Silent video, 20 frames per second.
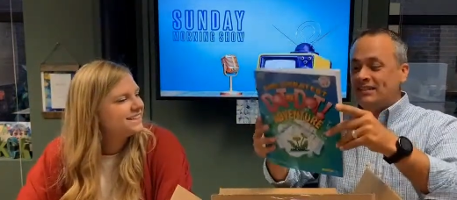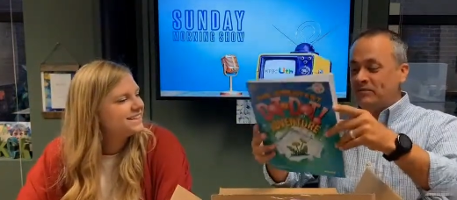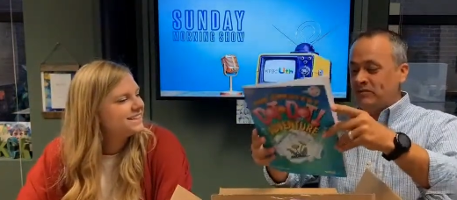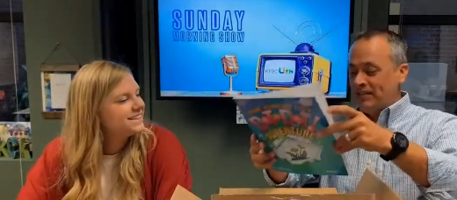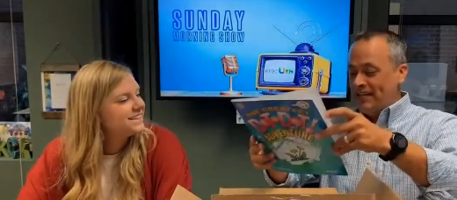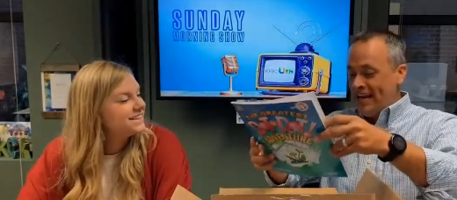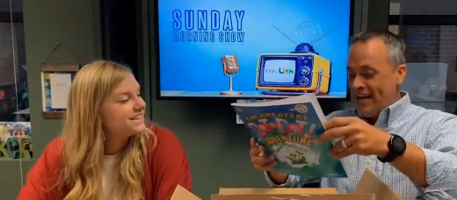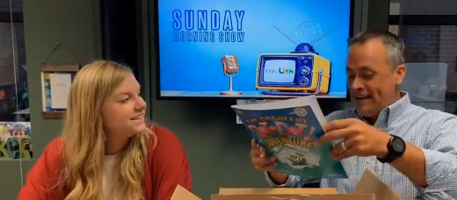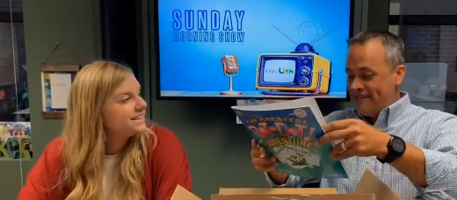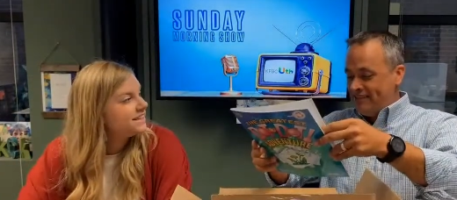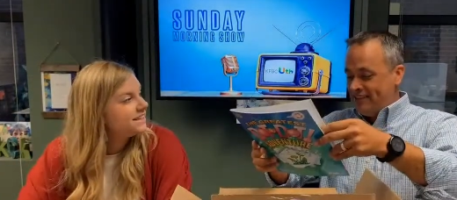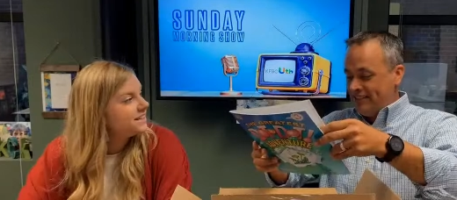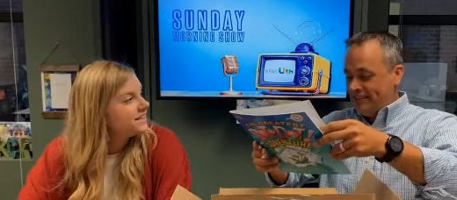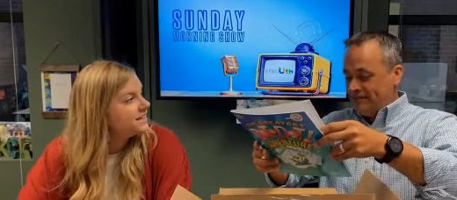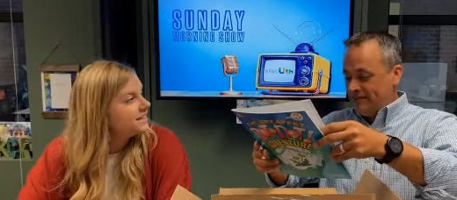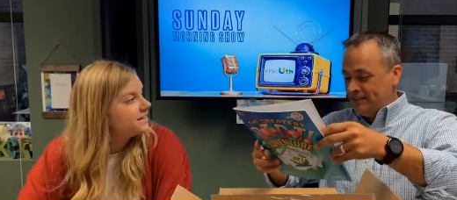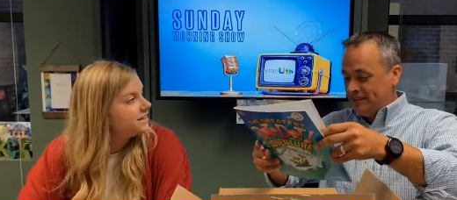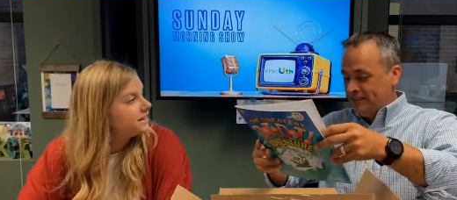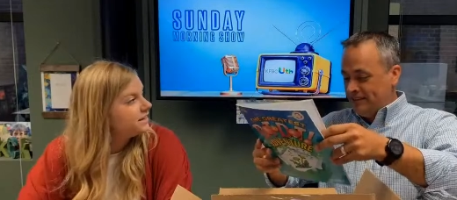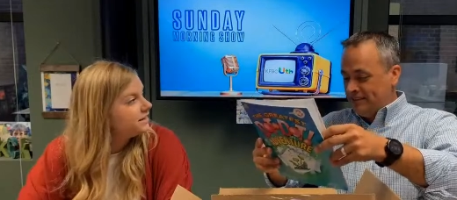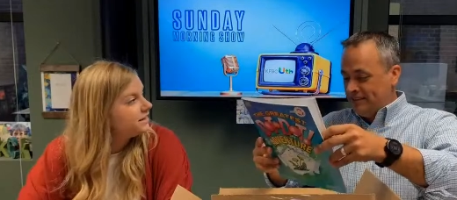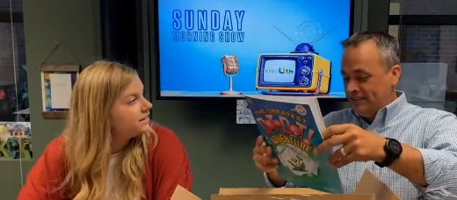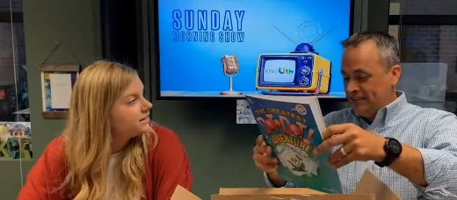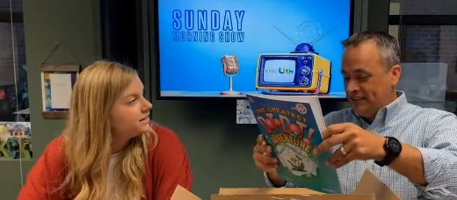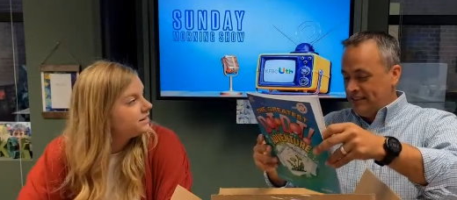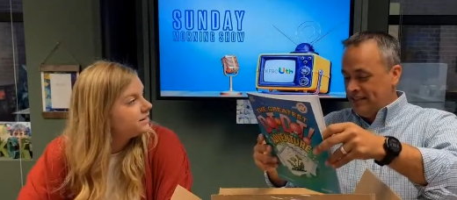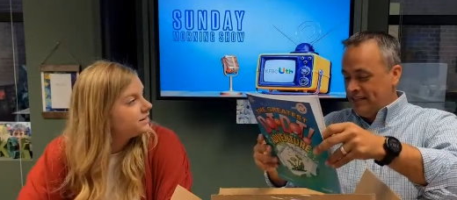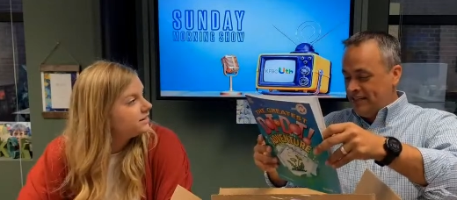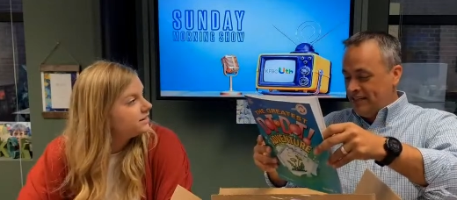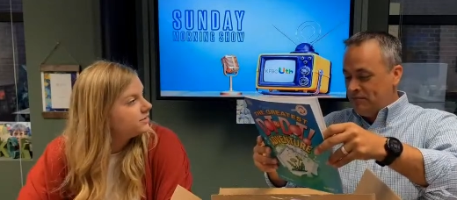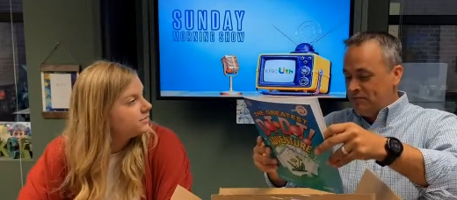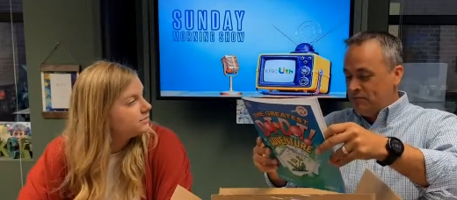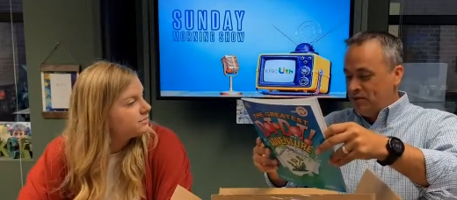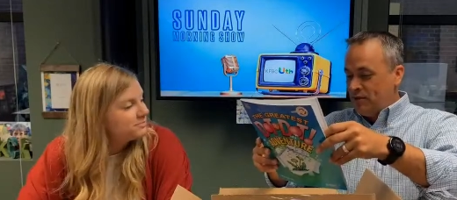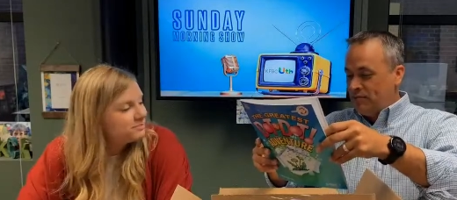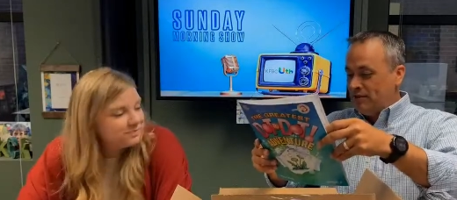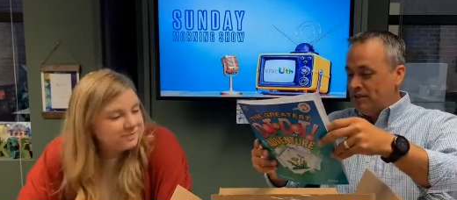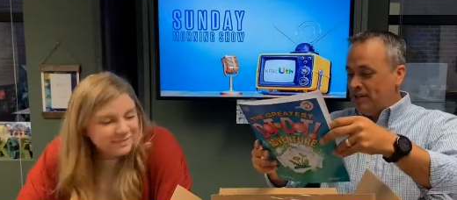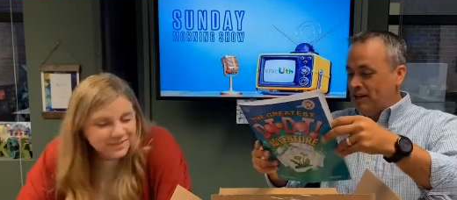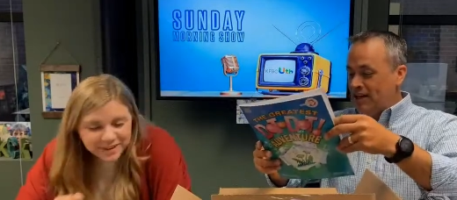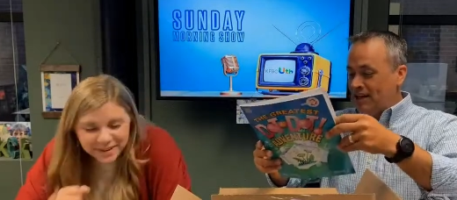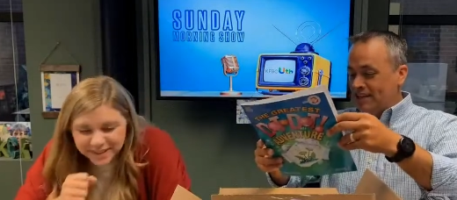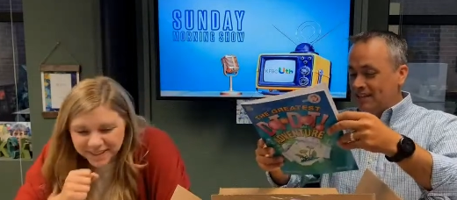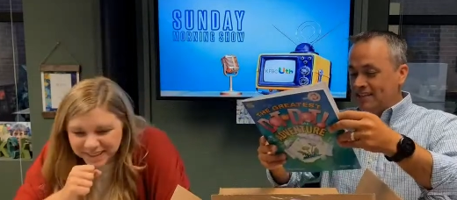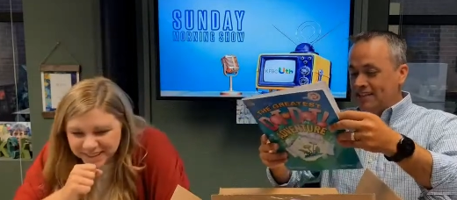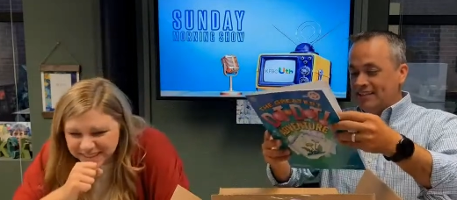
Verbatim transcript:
Speaker 1: and we have it. Uh, probably not.